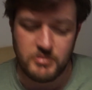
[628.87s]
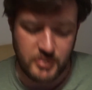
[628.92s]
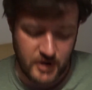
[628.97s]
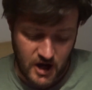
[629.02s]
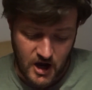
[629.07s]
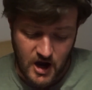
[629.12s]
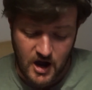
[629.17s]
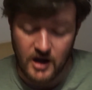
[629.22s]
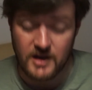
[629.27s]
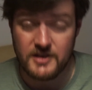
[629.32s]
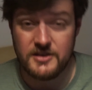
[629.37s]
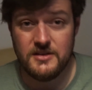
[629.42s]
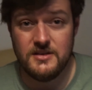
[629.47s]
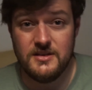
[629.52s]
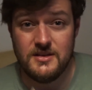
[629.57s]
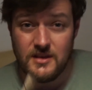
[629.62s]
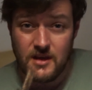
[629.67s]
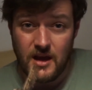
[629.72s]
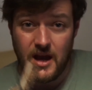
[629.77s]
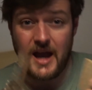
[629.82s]
But
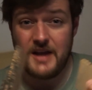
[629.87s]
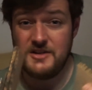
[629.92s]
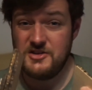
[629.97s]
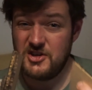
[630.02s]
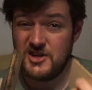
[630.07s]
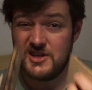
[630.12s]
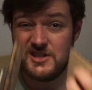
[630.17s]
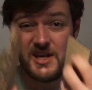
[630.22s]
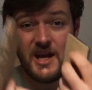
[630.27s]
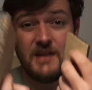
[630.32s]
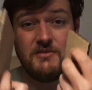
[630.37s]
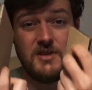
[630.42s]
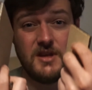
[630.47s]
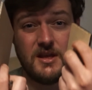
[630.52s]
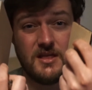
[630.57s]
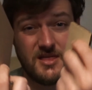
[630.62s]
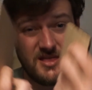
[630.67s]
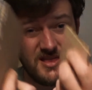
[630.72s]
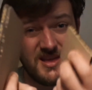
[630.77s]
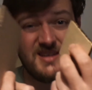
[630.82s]
just
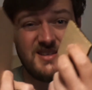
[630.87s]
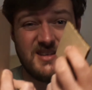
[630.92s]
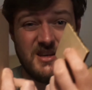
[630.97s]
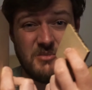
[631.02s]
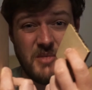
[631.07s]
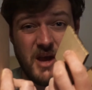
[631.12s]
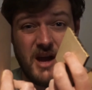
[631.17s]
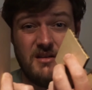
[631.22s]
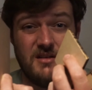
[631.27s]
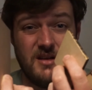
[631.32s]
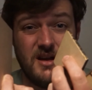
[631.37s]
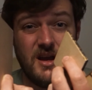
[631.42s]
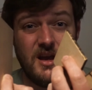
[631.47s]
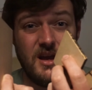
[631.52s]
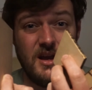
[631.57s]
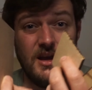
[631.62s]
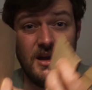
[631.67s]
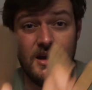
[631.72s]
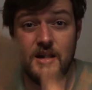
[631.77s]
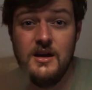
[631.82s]
having this amount
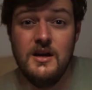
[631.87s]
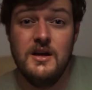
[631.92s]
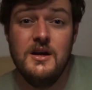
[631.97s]
here,